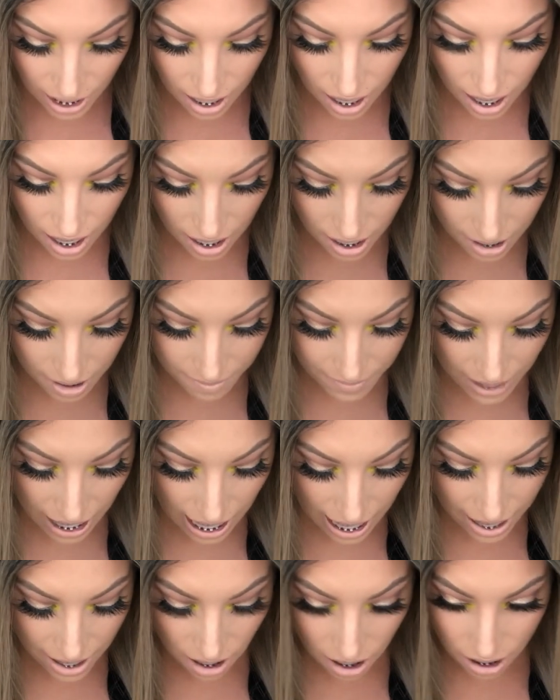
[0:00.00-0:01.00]

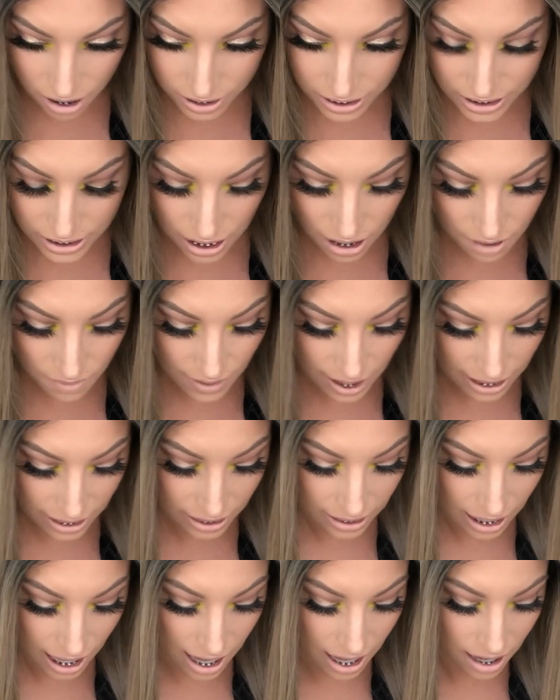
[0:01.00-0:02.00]
I also
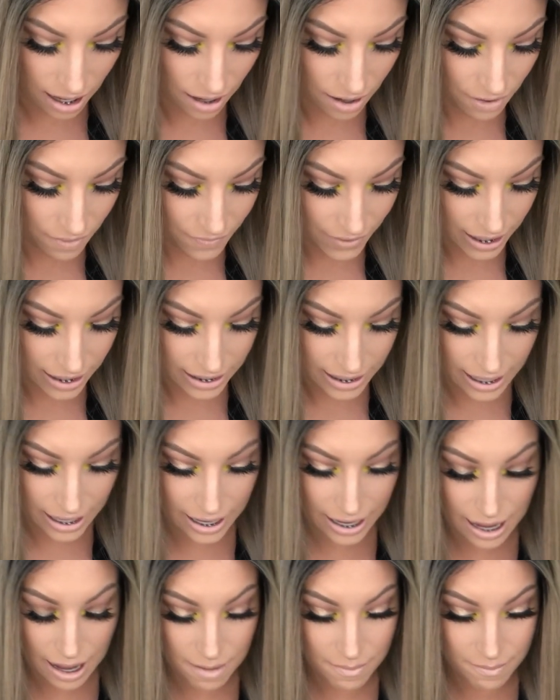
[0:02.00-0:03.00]
love
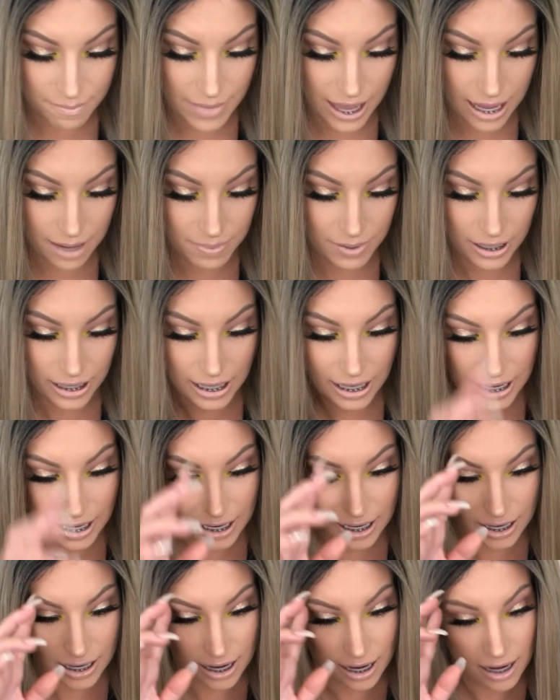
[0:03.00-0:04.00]
the
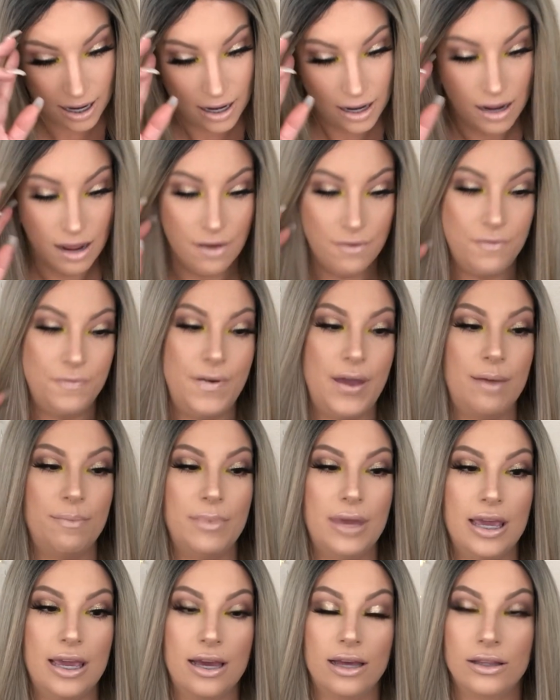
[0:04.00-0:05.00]
Maybelline Fit
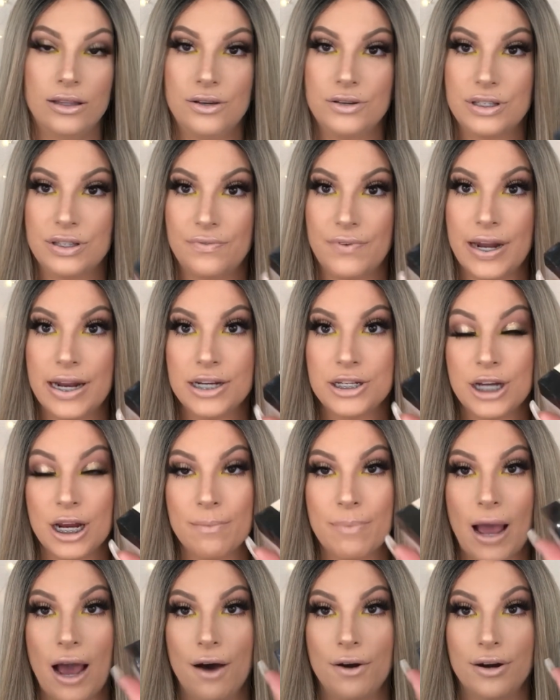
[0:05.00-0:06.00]
Me Loose
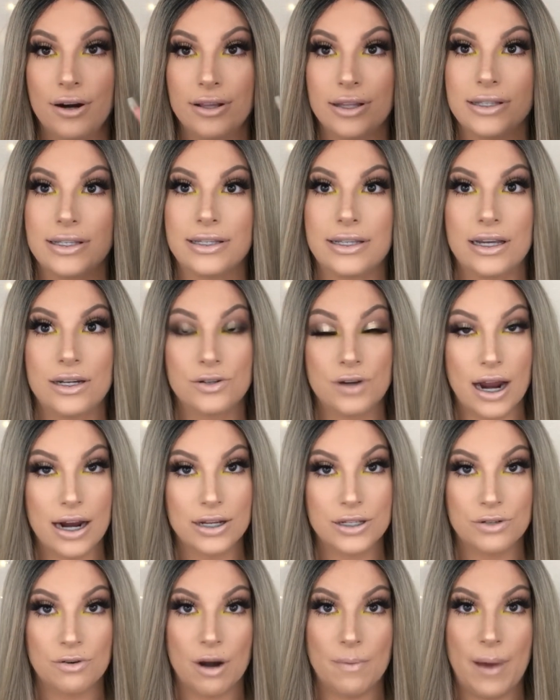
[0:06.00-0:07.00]
Finishing Powder. This is a
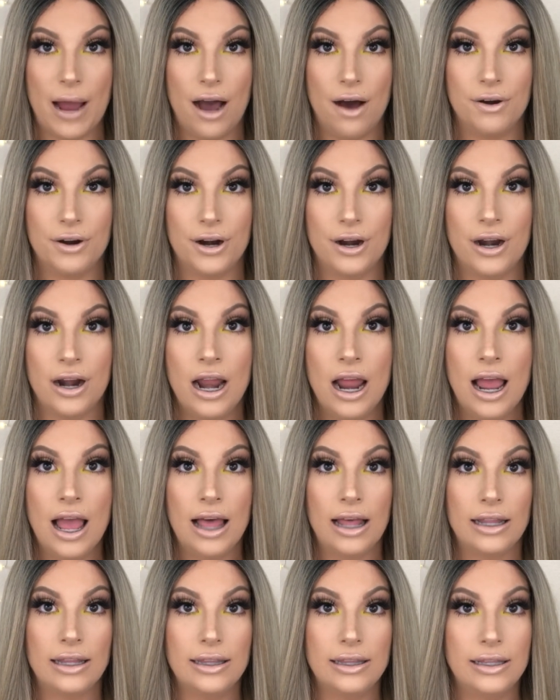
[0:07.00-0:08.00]
drugstore powder.
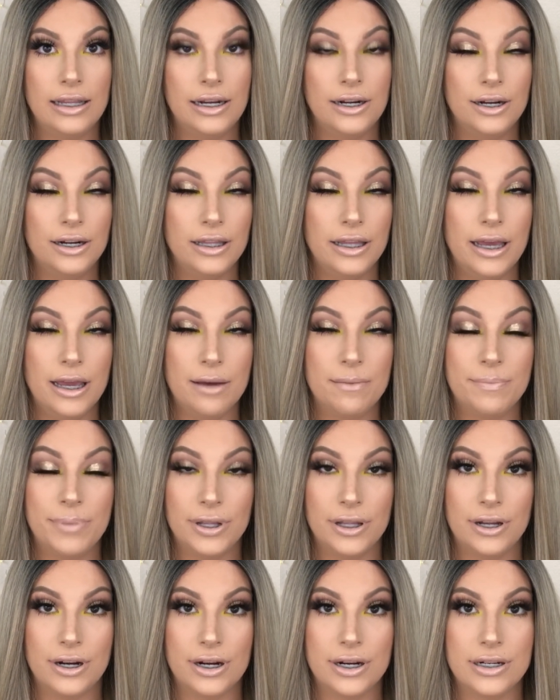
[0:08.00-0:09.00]
Literally
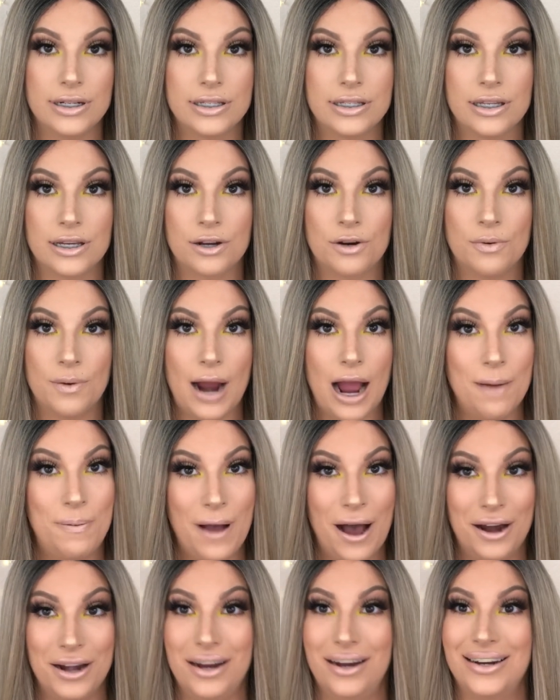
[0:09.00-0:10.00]
blurs the
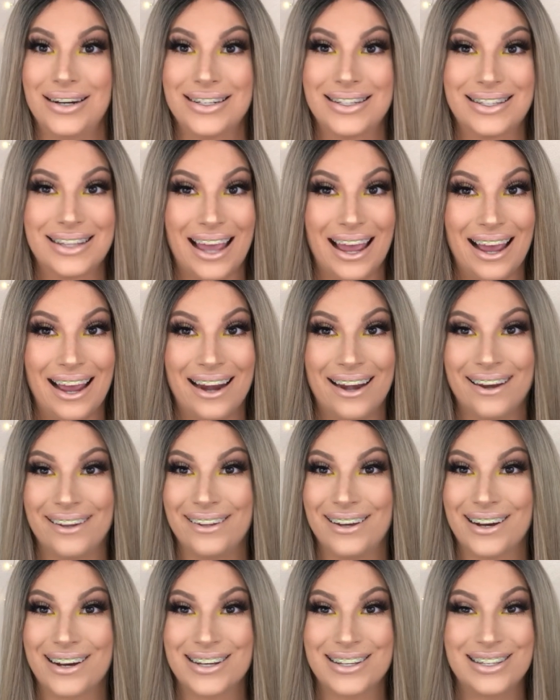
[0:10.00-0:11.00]
crap out of your skin. It
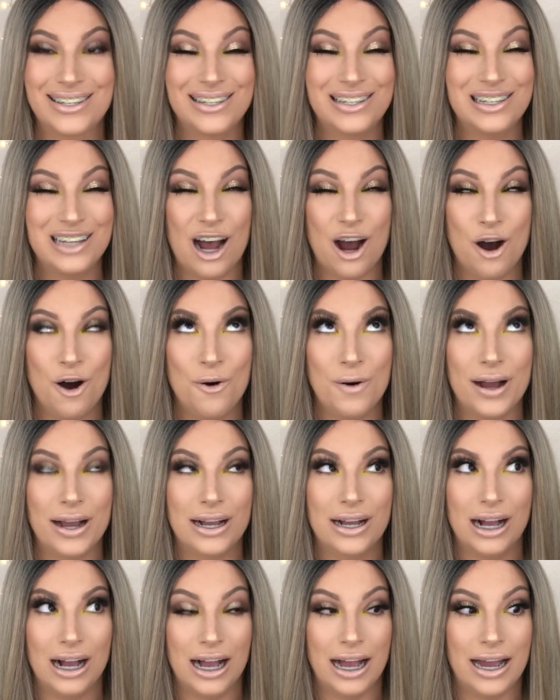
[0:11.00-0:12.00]
looks
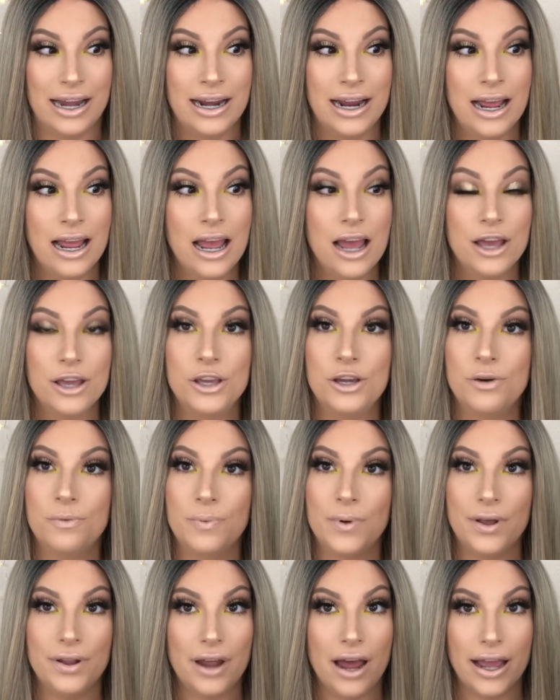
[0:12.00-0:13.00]
so good. You
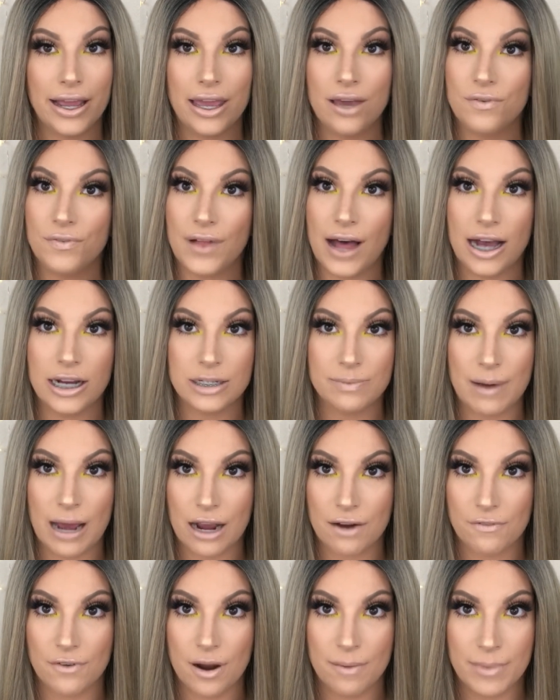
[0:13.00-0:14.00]
will not get
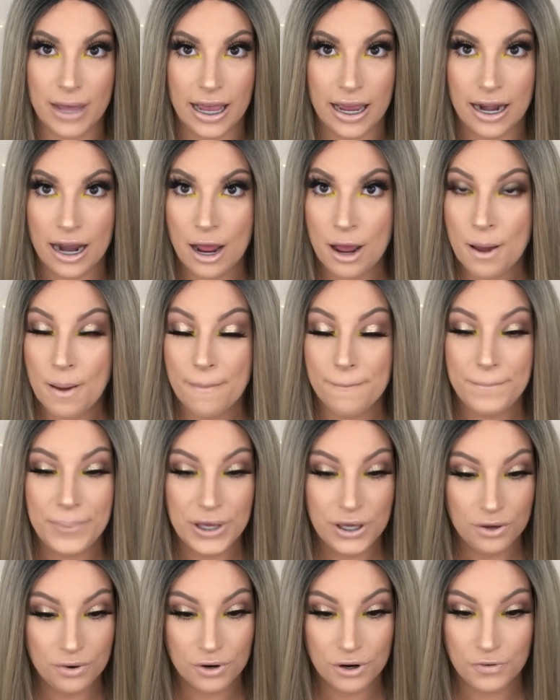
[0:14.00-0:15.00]
flashback from it.
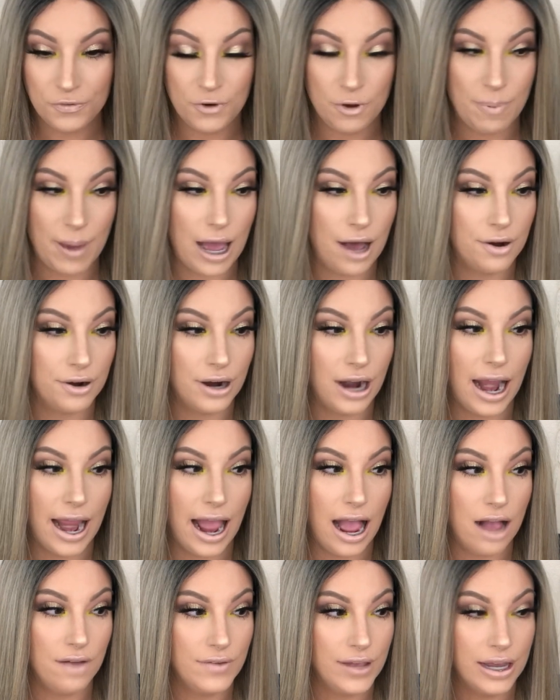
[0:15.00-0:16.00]
Beautiful powder. I
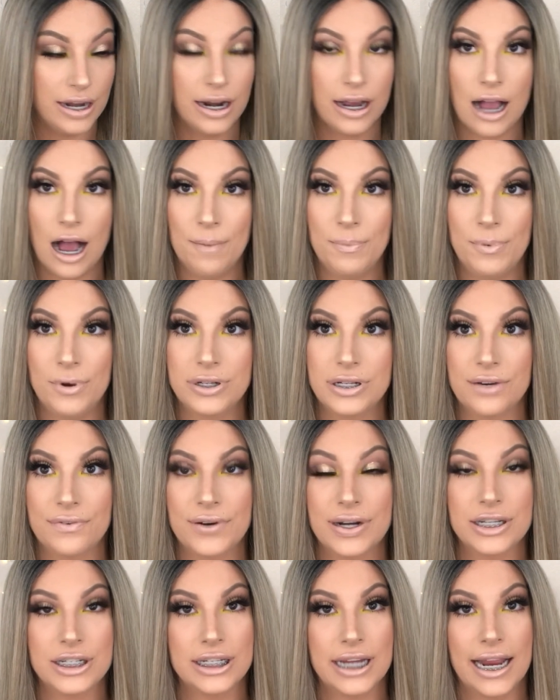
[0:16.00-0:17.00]
have it in a couple
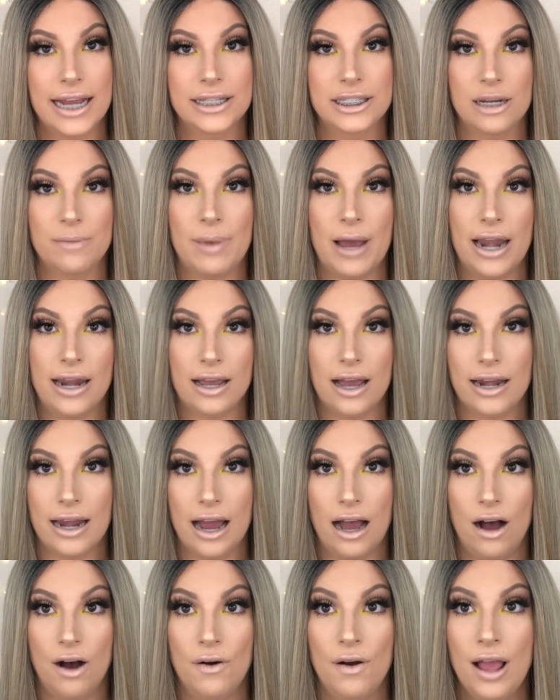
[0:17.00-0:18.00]
different shades depending on
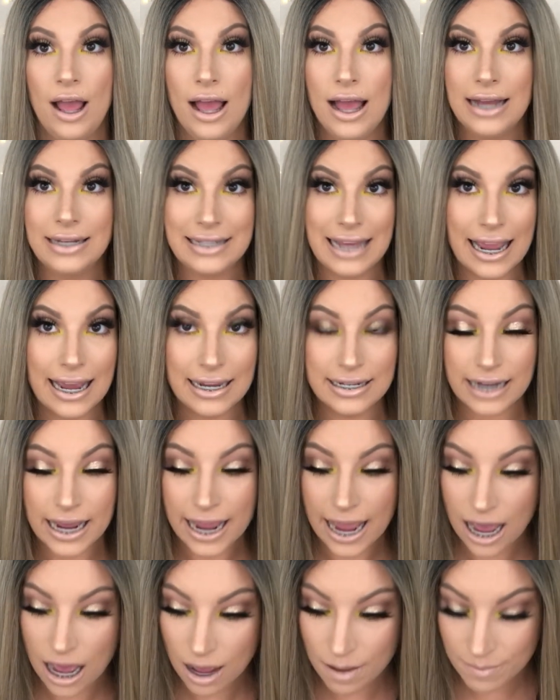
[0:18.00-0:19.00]
how tanned I
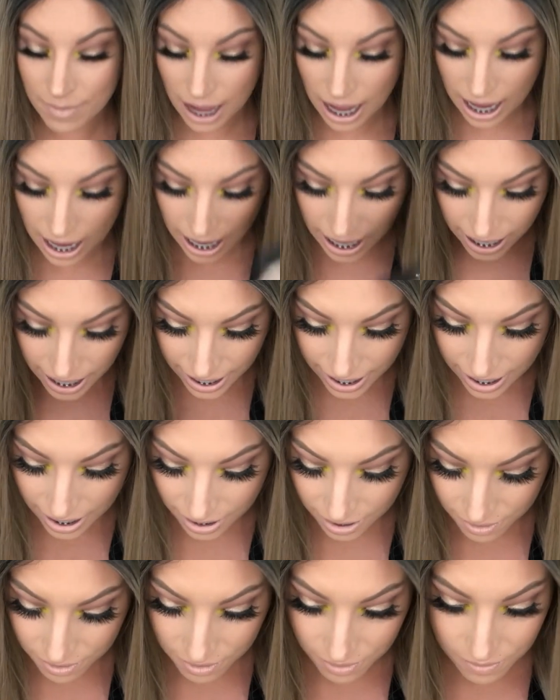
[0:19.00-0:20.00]
am. I
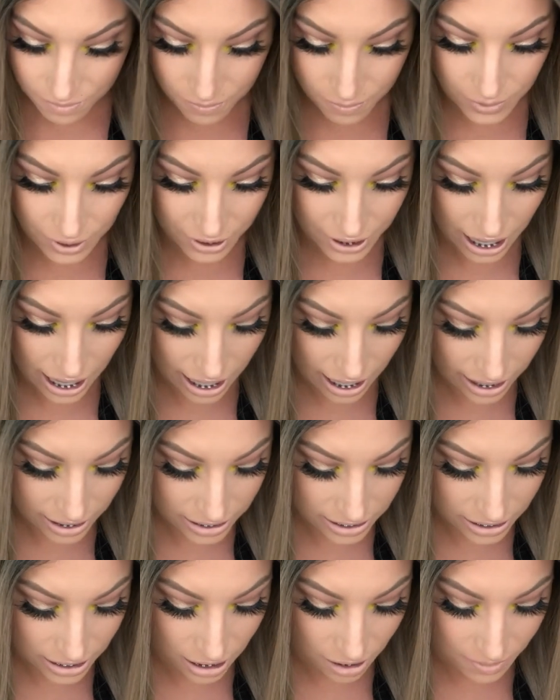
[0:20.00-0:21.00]
will
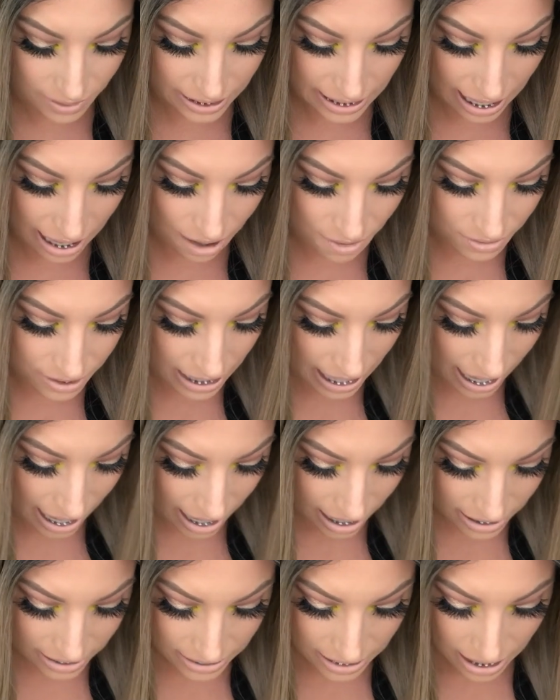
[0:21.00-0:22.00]
not go without
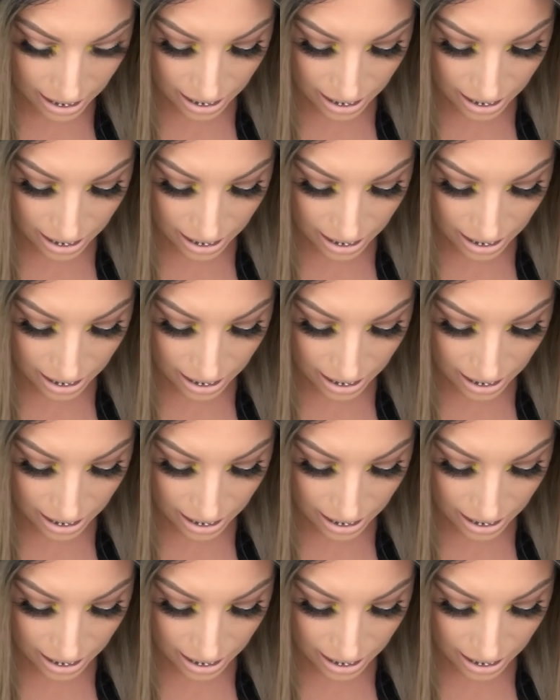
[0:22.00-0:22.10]
that.